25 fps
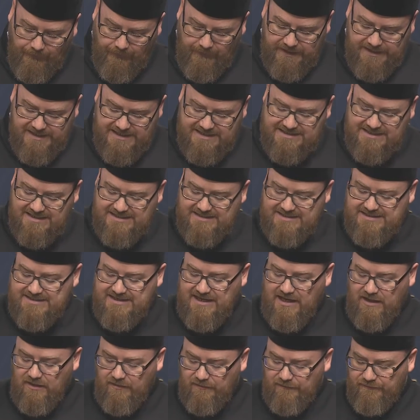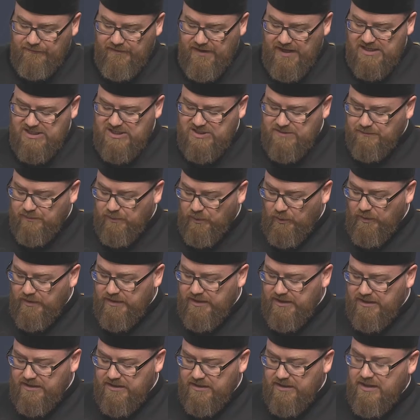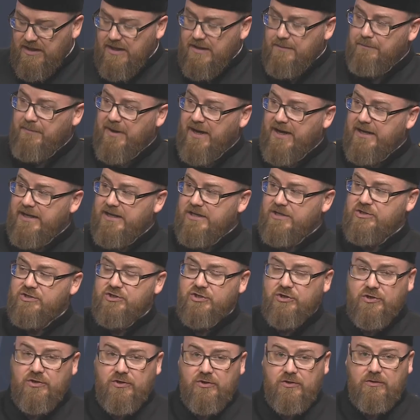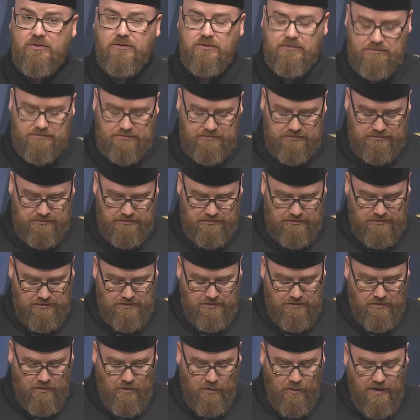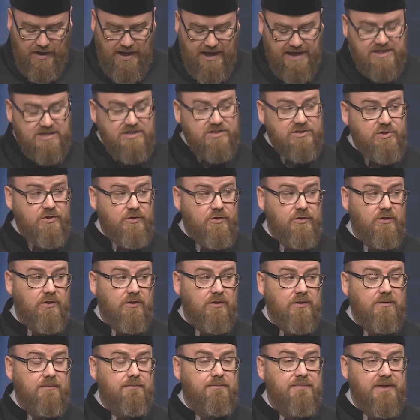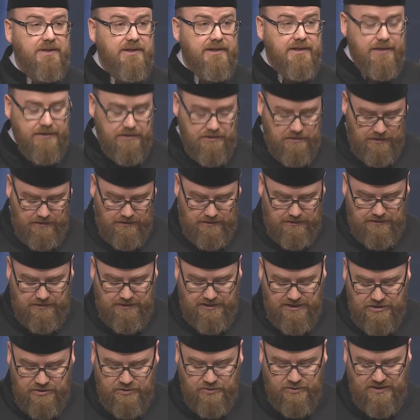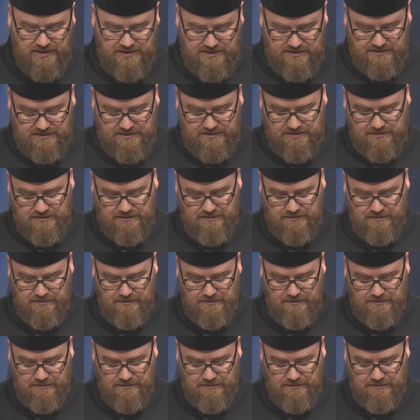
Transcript: It is itself exploited by internal or external political interests.